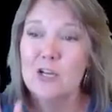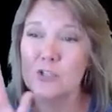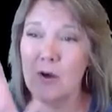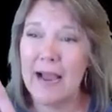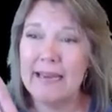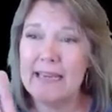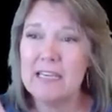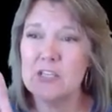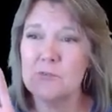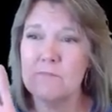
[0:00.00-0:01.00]
So I
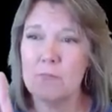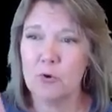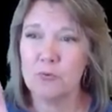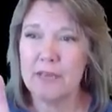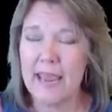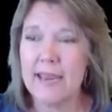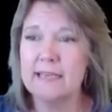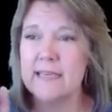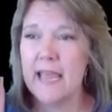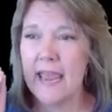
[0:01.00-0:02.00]
need to
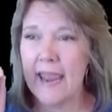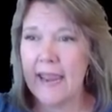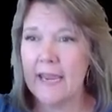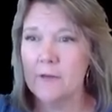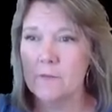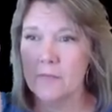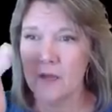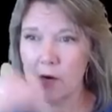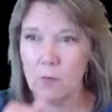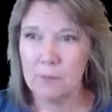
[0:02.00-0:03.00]
create a
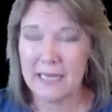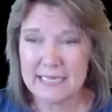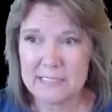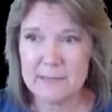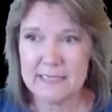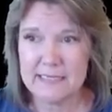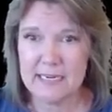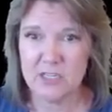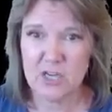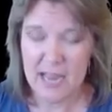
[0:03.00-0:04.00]
placement
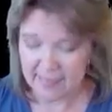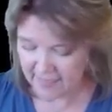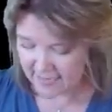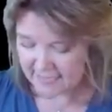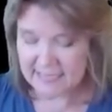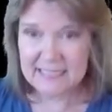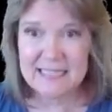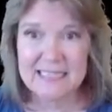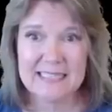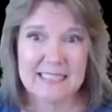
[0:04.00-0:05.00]
stitch that is
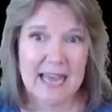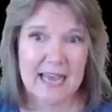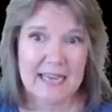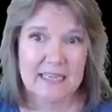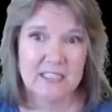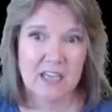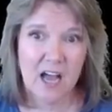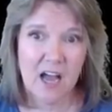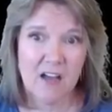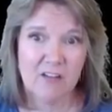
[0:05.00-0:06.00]
the size
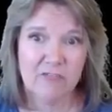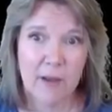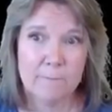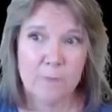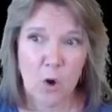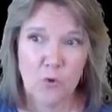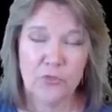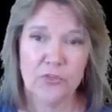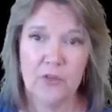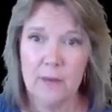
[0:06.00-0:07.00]
of
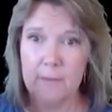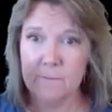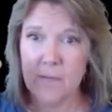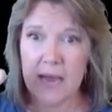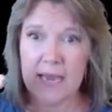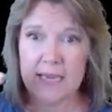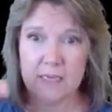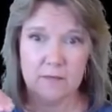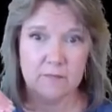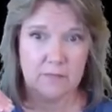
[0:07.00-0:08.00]
both my
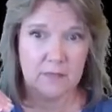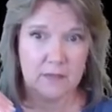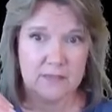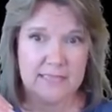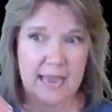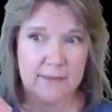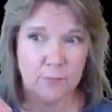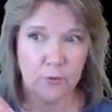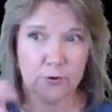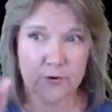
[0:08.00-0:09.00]
satin
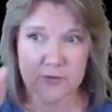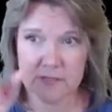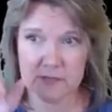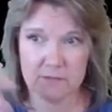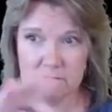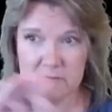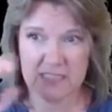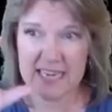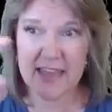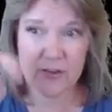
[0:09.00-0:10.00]
borders
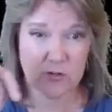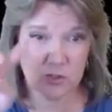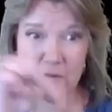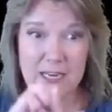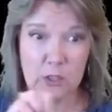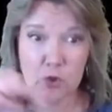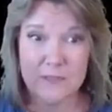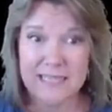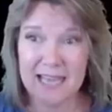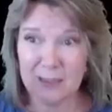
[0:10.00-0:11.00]
together. So it
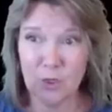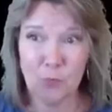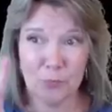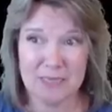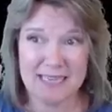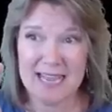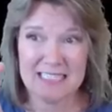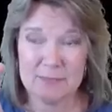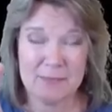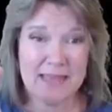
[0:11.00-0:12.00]
includes that loop, because it
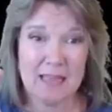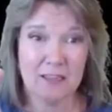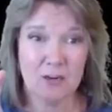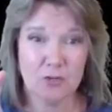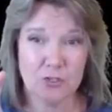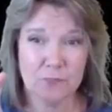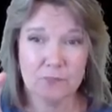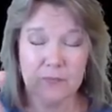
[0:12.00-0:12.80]
has to be that large.